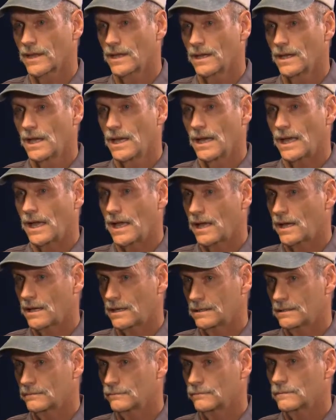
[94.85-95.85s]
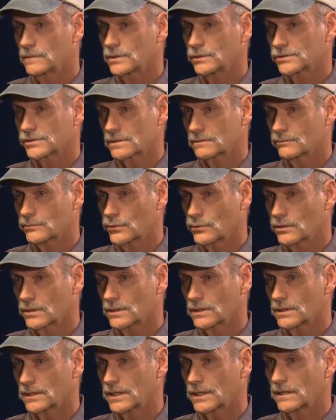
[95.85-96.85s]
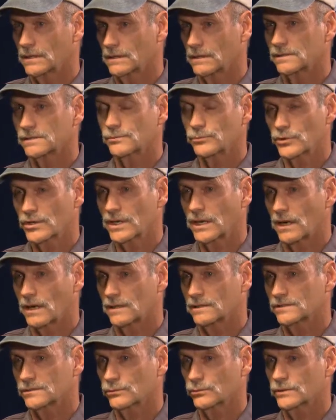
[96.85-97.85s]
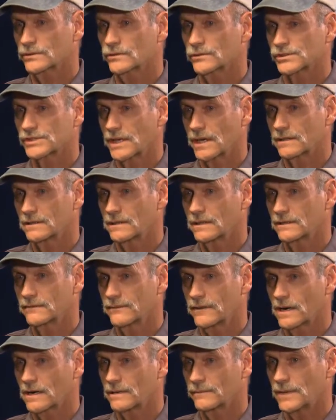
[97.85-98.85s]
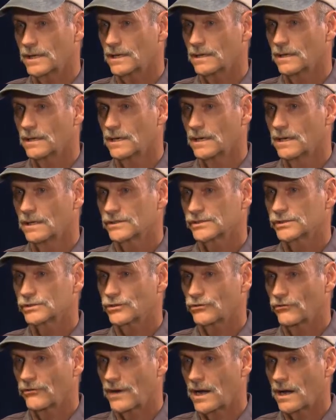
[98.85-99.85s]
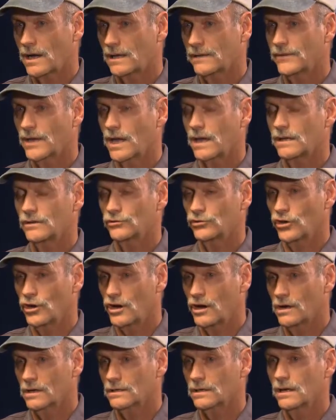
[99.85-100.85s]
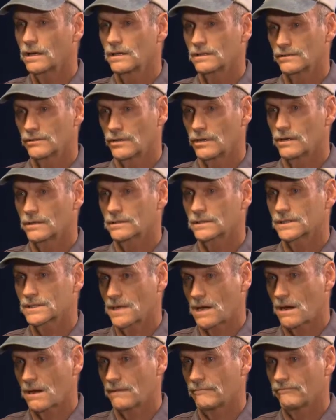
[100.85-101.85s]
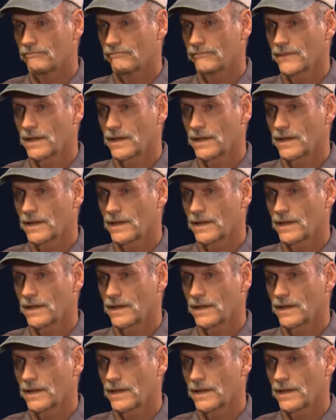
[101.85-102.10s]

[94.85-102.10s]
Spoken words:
Okay. And most importantly, these prions, when they're shed in the environment, survive a long, long time.